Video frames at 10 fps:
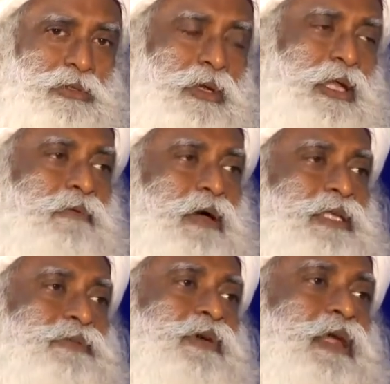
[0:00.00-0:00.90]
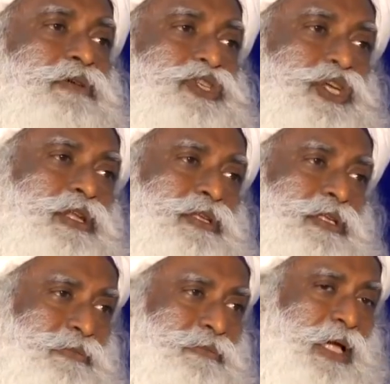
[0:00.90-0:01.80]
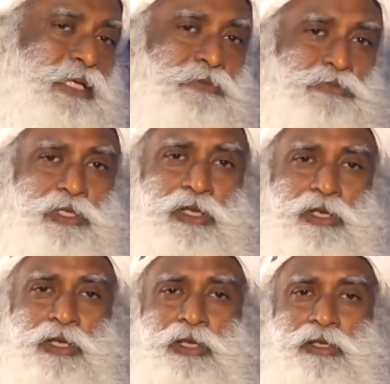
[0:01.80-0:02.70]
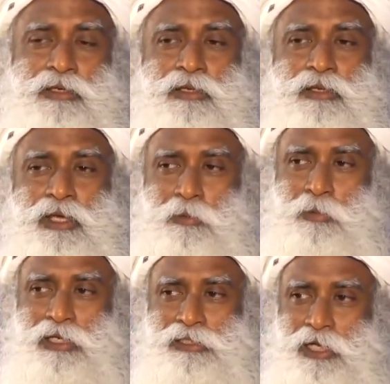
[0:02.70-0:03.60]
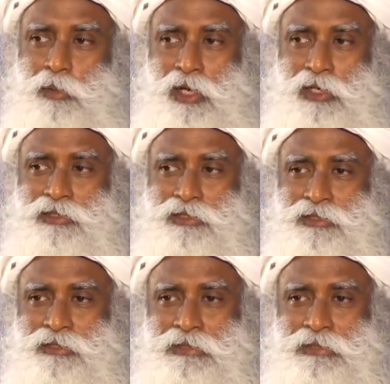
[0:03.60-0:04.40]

your advice for our children? As if children need anybody's advice.